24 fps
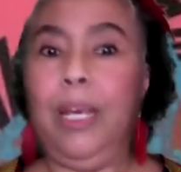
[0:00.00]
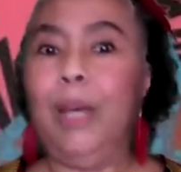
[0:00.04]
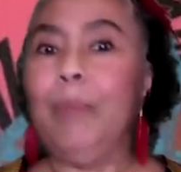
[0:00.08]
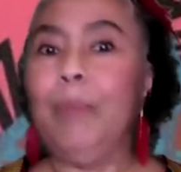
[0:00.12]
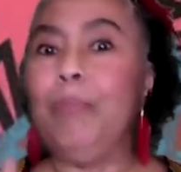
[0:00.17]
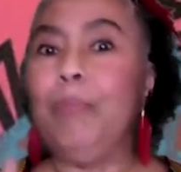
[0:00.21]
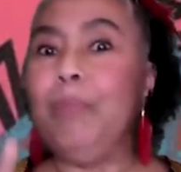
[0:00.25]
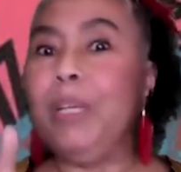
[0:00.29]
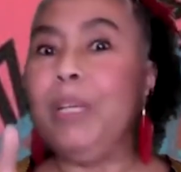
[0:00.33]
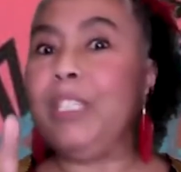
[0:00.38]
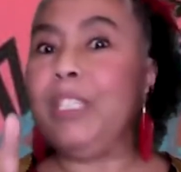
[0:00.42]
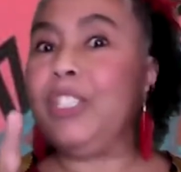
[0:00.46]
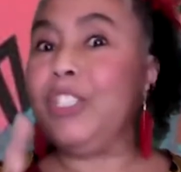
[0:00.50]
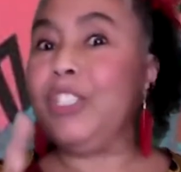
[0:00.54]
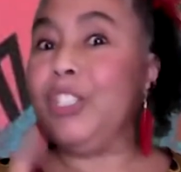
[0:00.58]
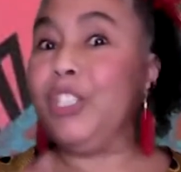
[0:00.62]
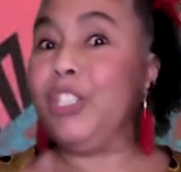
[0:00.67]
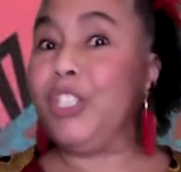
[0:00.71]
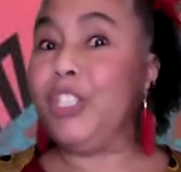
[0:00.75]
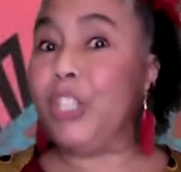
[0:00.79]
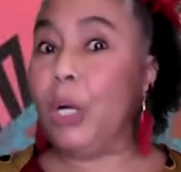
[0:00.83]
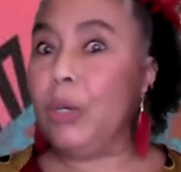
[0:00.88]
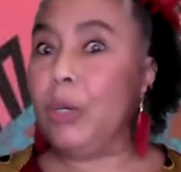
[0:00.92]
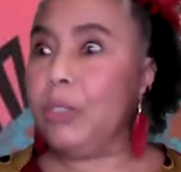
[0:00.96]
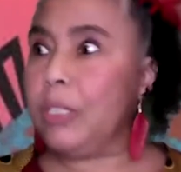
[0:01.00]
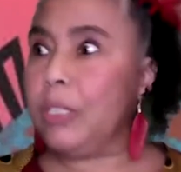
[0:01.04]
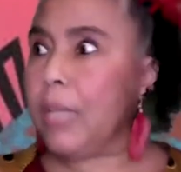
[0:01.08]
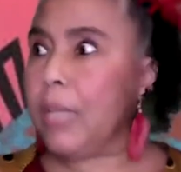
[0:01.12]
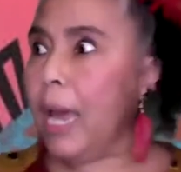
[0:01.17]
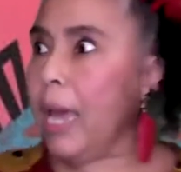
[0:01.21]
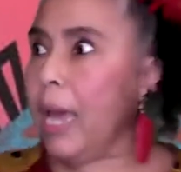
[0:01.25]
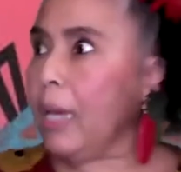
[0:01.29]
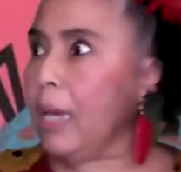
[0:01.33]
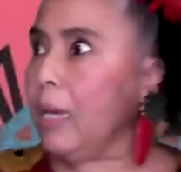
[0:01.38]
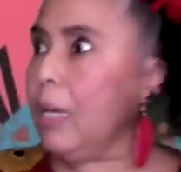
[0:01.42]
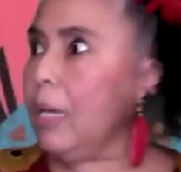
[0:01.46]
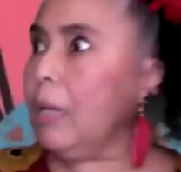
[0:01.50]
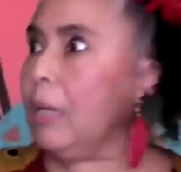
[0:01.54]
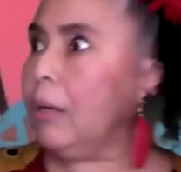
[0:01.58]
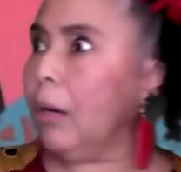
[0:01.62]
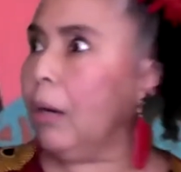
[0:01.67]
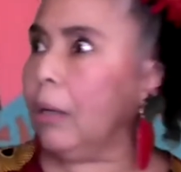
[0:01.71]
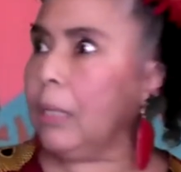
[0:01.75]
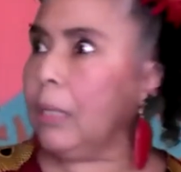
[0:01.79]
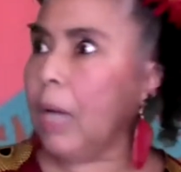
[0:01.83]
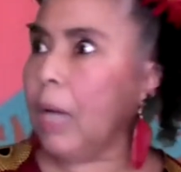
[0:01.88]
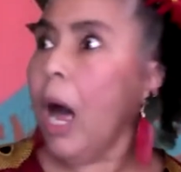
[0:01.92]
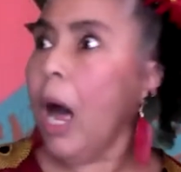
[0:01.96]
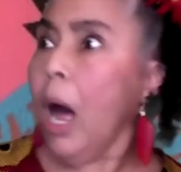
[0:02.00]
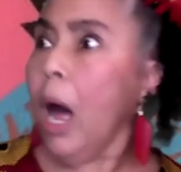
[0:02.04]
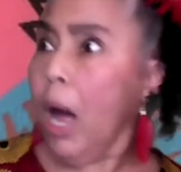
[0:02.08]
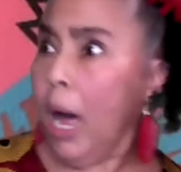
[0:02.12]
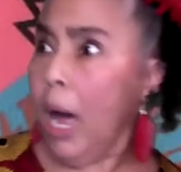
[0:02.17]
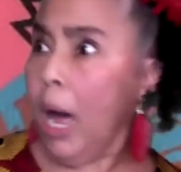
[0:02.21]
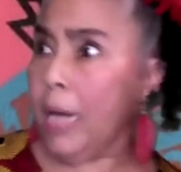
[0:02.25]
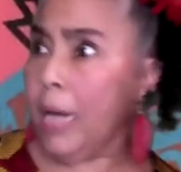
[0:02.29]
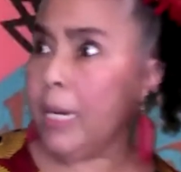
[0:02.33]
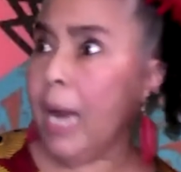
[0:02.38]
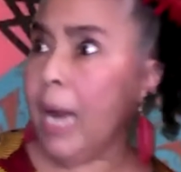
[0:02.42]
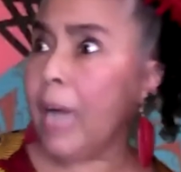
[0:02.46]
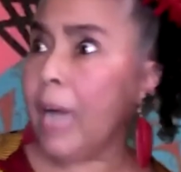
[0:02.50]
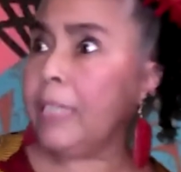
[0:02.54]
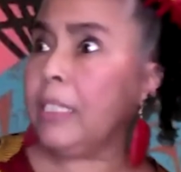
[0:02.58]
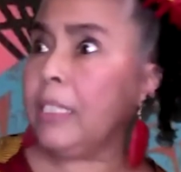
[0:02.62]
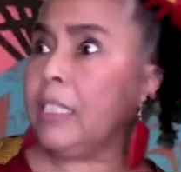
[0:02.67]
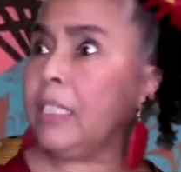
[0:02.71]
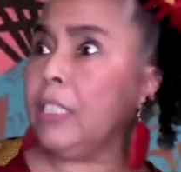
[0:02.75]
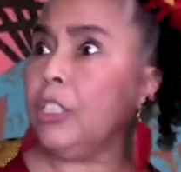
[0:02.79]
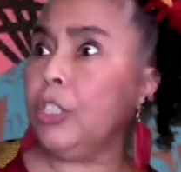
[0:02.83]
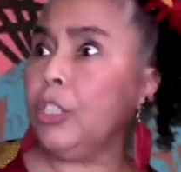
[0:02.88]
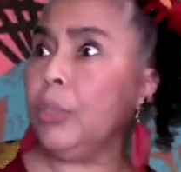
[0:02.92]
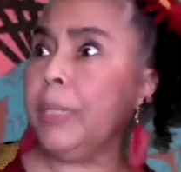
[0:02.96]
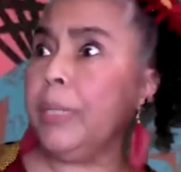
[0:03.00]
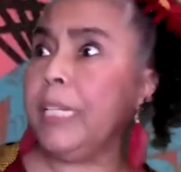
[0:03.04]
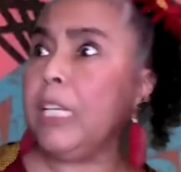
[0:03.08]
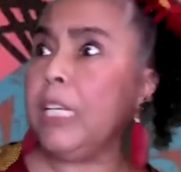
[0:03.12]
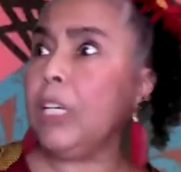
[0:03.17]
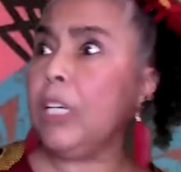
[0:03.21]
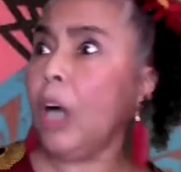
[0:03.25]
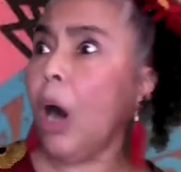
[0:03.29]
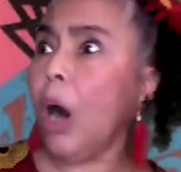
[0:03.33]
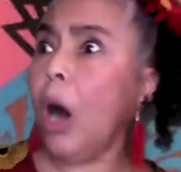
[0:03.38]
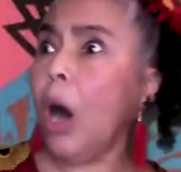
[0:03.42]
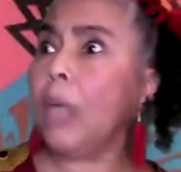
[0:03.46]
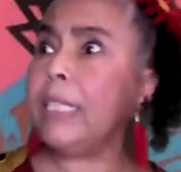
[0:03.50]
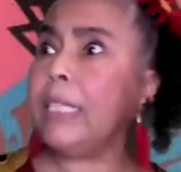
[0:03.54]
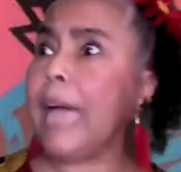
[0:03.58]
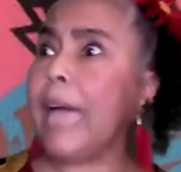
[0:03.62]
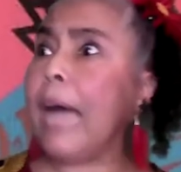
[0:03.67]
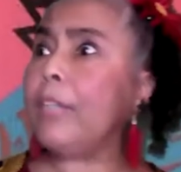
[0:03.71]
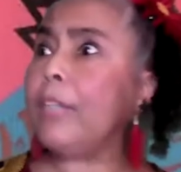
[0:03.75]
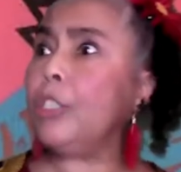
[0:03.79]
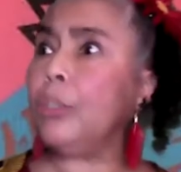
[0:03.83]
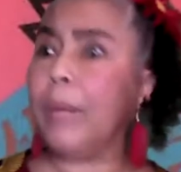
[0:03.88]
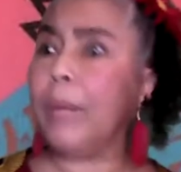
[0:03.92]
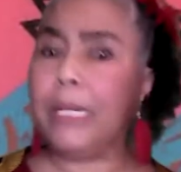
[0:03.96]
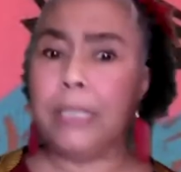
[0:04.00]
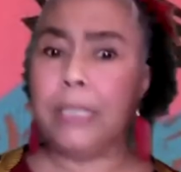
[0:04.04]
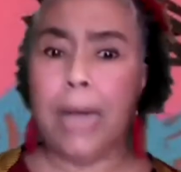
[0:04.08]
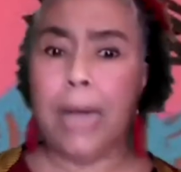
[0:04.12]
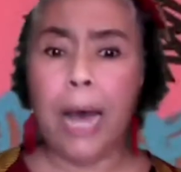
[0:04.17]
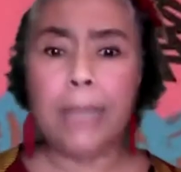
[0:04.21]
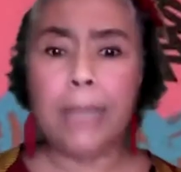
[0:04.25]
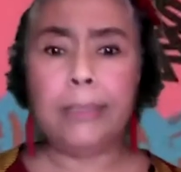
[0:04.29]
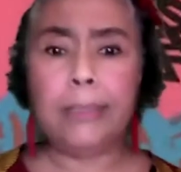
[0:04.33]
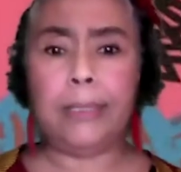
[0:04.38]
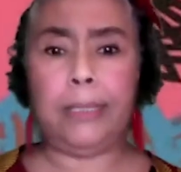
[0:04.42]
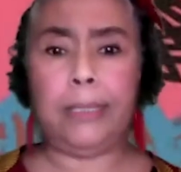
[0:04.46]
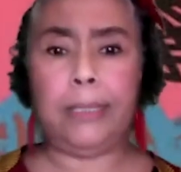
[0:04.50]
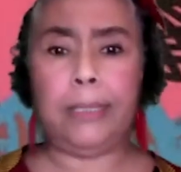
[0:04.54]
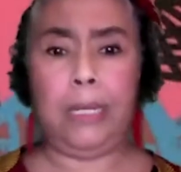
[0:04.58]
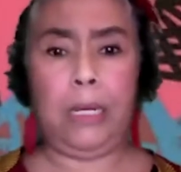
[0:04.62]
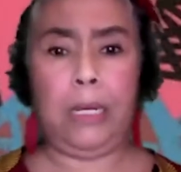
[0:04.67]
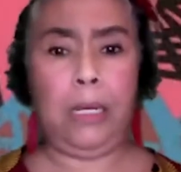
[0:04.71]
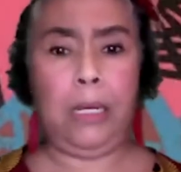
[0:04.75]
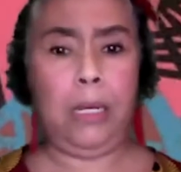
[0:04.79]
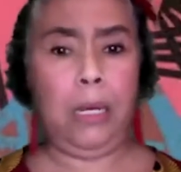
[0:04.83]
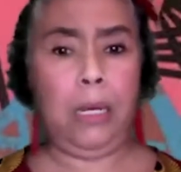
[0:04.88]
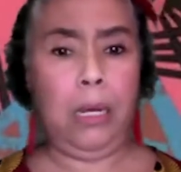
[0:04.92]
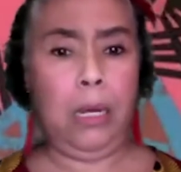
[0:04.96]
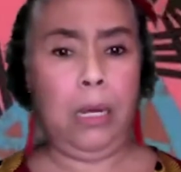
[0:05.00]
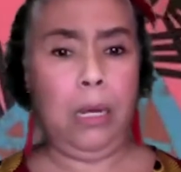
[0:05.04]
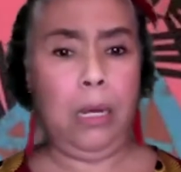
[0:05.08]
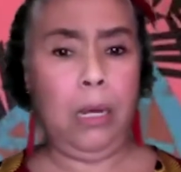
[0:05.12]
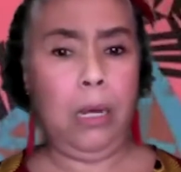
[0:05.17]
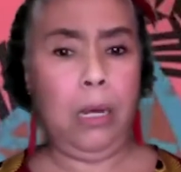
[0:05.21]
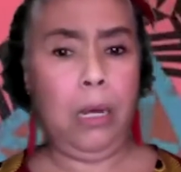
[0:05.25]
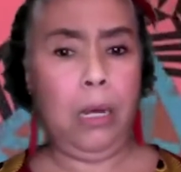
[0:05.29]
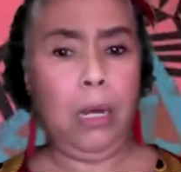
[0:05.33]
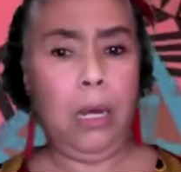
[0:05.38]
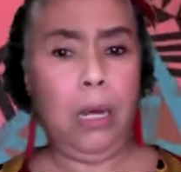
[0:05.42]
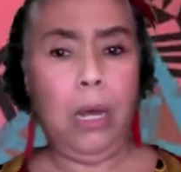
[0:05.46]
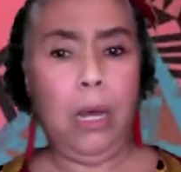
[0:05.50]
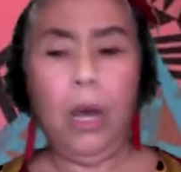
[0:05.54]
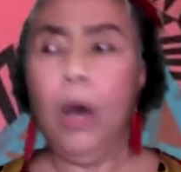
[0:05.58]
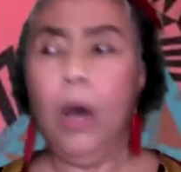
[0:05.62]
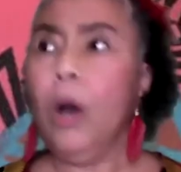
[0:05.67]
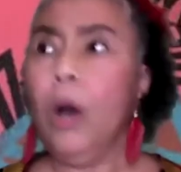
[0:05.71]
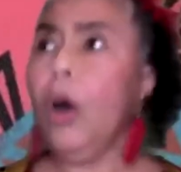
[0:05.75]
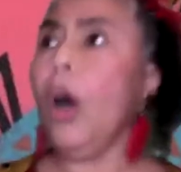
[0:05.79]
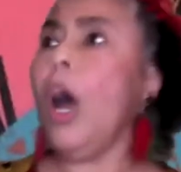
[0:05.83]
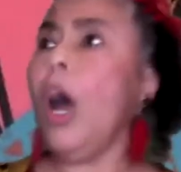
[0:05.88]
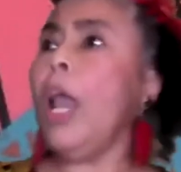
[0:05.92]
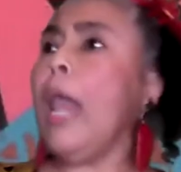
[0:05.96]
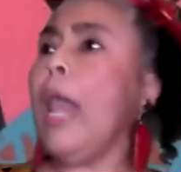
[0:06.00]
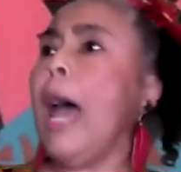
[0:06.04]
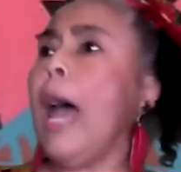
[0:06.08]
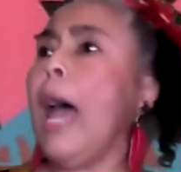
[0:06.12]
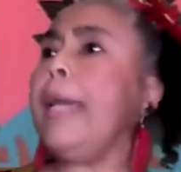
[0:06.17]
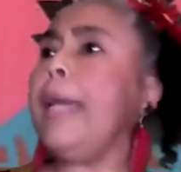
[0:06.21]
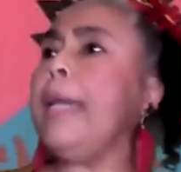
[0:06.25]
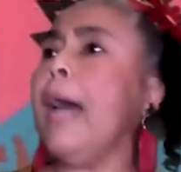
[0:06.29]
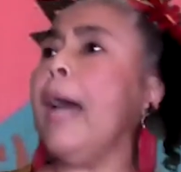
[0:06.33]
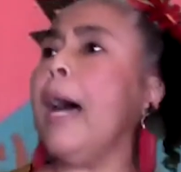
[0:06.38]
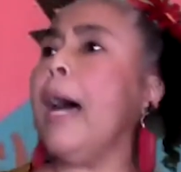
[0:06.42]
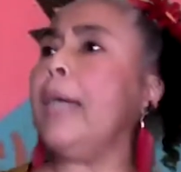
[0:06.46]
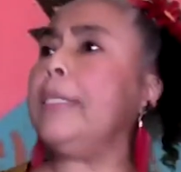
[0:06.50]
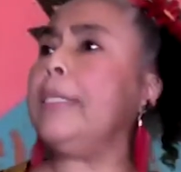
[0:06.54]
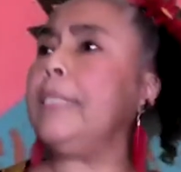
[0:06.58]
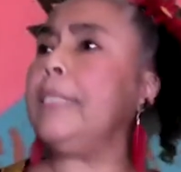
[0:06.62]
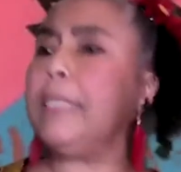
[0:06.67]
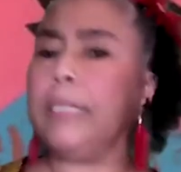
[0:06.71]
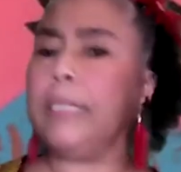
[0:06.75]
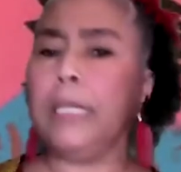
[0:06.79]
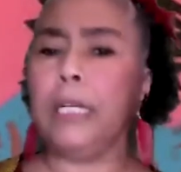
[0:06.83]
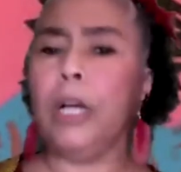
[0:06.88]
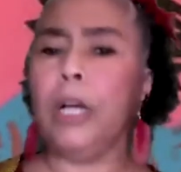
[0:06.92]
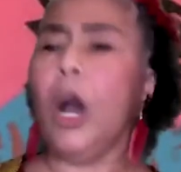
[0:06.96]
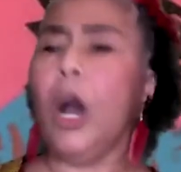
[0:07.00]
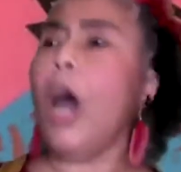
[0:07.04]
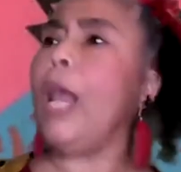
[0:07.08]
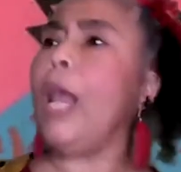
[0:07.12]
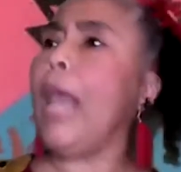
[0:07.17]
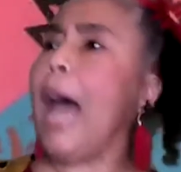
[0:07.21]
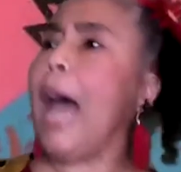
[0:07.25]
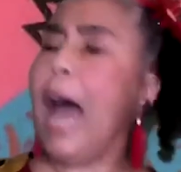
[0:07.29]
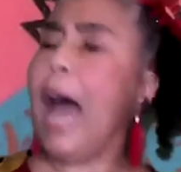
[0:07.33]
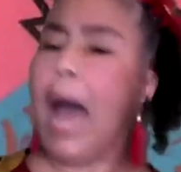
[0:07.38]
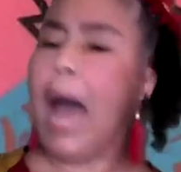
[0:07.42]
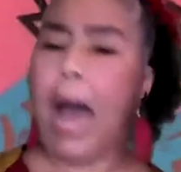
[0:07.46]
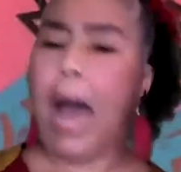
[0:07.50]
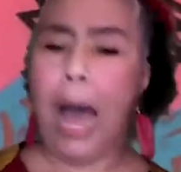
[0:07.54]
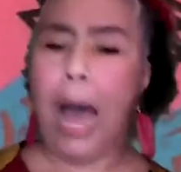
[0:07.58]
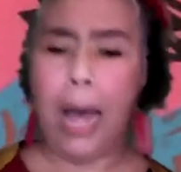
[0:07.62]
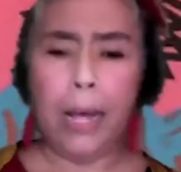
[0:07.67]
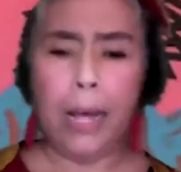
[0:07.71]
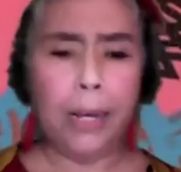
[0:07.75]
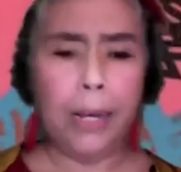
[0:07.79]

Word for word: Mr. Jose, he caught Anansi too, and he called out to Anansi, Hola, Anansi, hola,